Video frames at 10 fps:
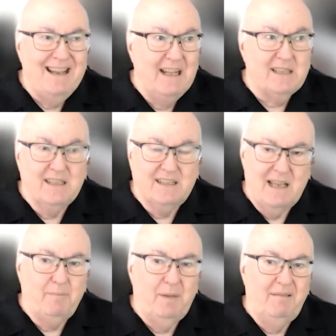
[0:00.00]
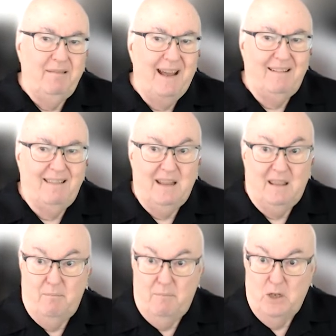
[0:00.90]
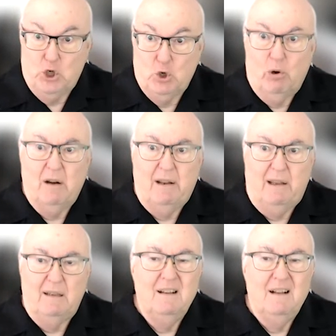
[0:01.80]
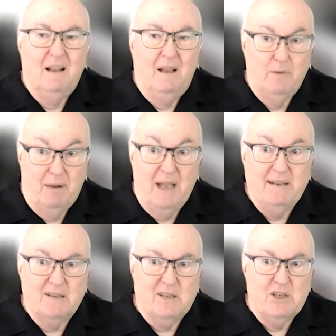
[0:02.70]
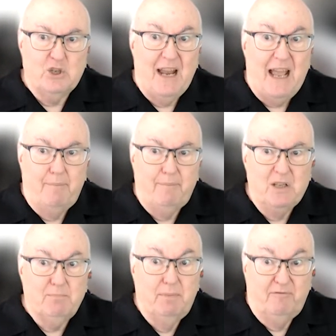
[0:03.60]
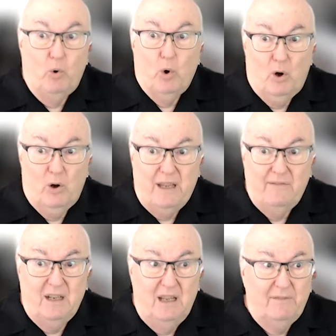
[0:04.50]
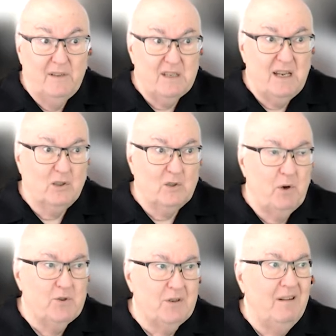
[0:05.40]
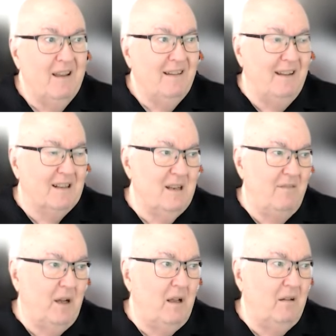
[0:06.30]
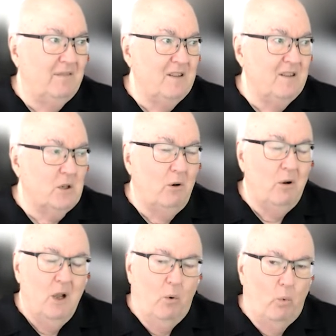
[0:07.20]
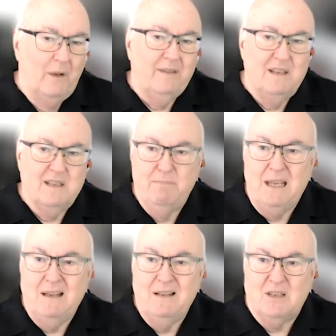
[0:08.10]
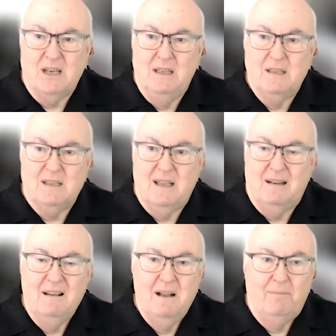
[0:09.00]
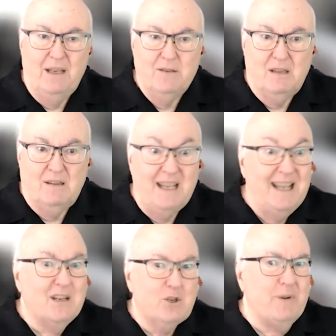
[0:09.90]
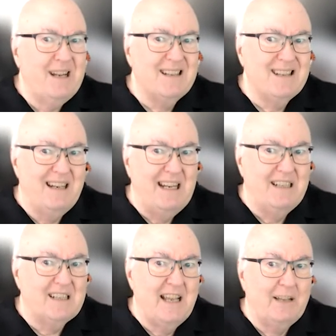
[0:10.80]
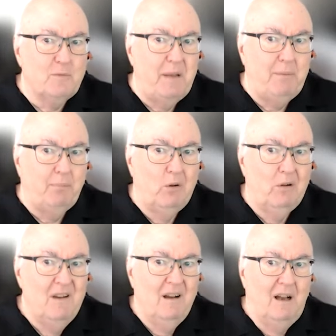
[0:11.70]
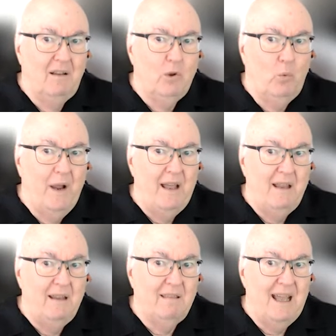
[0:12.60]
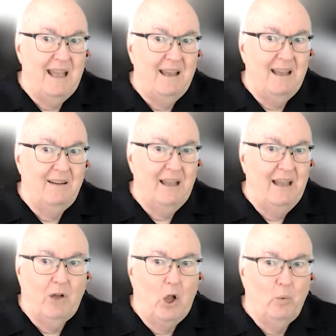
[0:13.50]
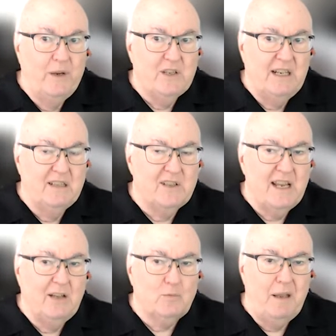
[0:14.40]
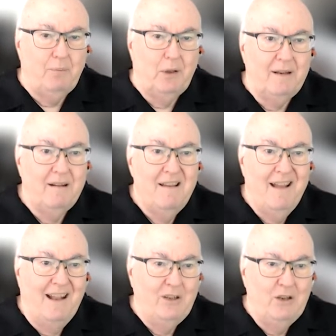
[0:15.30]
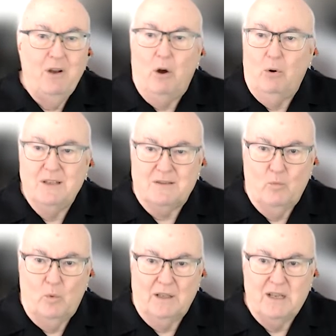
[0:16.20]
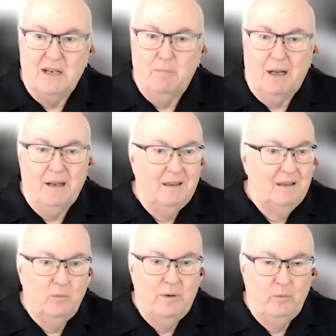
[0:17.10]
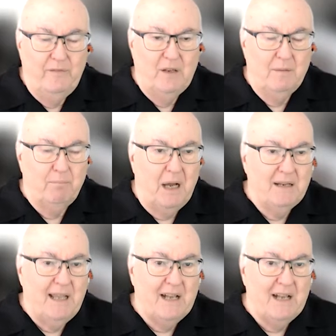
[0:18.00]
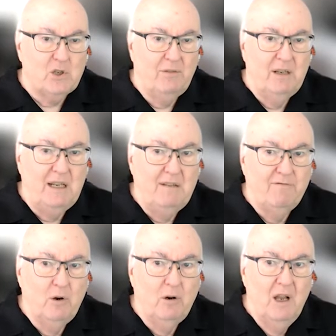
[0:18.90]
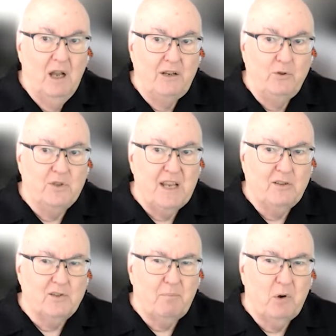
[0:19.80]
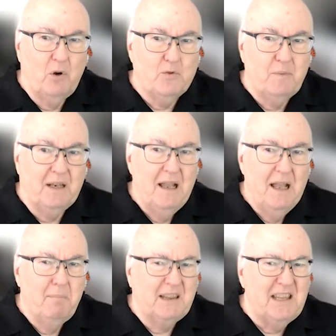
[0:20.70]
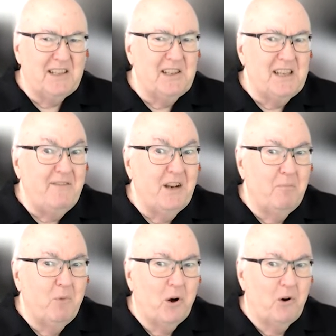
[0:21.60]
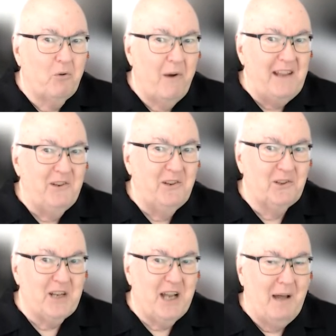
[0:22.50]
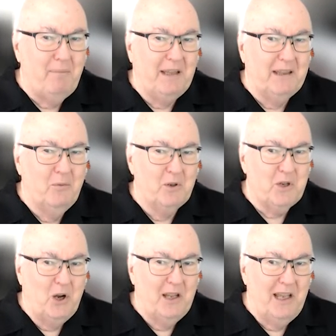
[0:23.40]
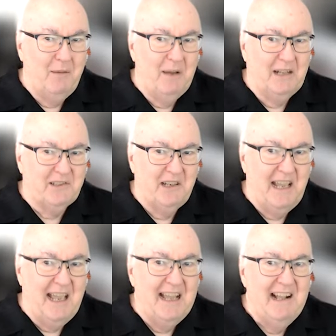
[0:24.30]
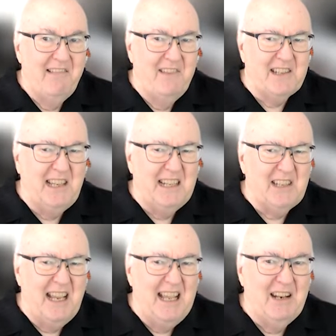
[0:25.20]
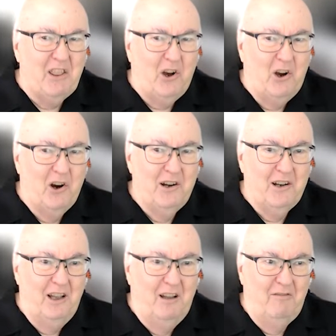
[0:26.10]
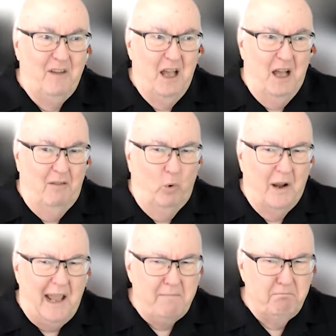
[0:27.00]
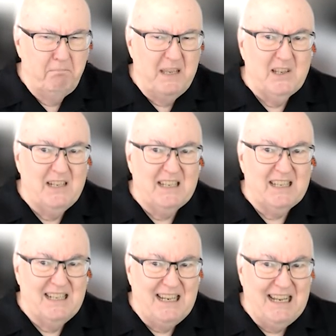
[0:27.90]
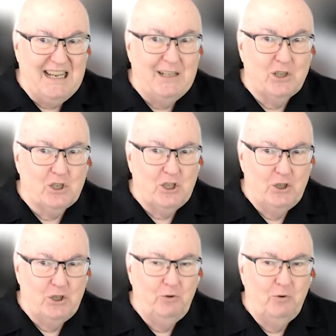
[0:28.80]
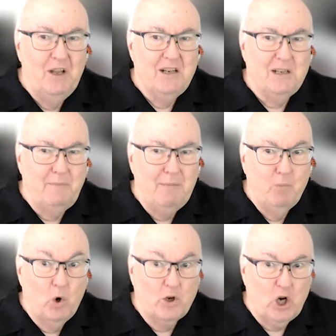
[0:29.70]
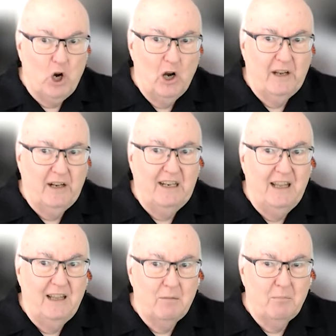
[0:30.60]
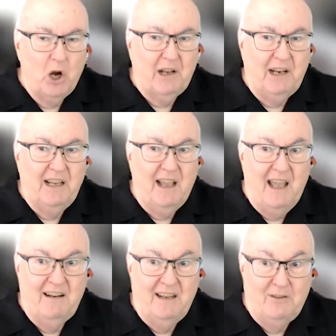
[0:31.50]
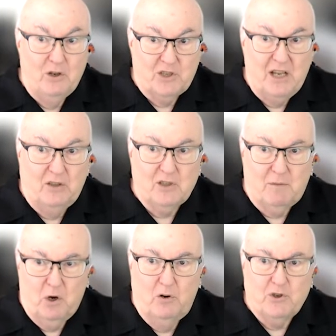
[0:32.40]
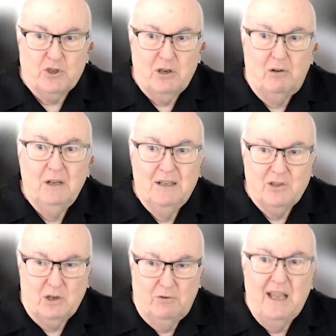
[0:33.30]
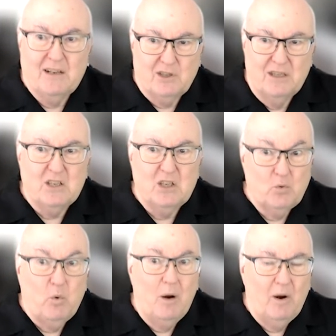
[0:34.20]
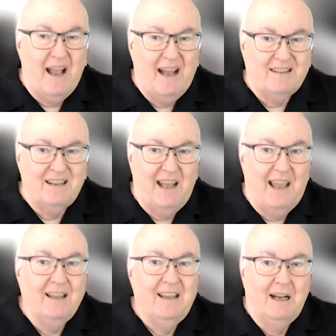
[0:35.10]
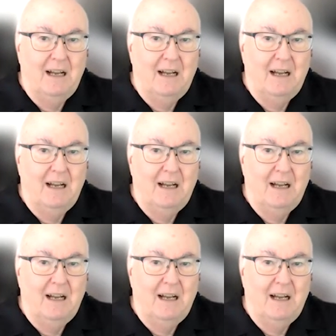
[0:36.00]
It's accepted that the majority of the buying decision happens before or even if a salesperson gets involved. And so what this means is that the industry doesn't need salespeople the way they have always needed salespeople. And you know as well as anybody, we've done podcasts on the need for a new sales approach, but this is even a more granular topic that we're talking about today. This gets into the heart of what a business needs to do to be more targeted in their marketing and in their sales approach. So yes, this is where we're at today.